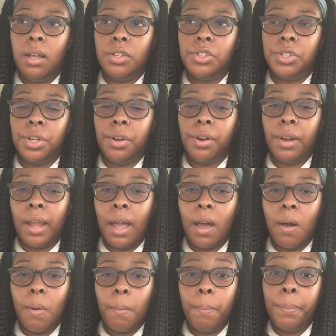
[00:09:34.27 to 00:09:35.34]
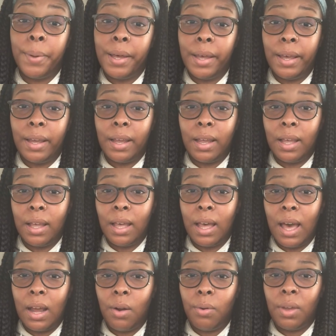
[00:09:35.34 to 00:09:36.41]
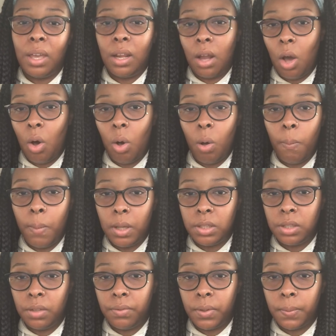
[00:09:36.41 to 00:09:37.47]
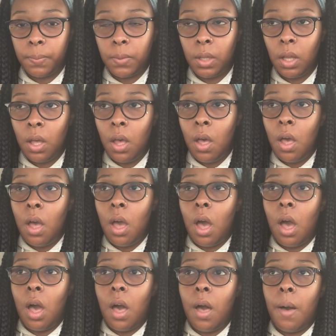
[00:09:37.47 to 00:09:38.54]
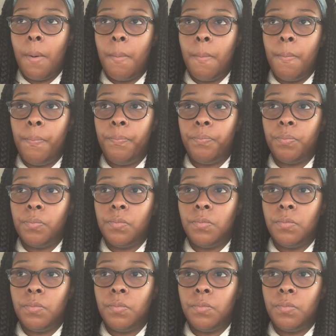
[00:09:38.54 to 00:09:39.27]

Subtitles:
sugar count, but I don't eat a whole bunch of them.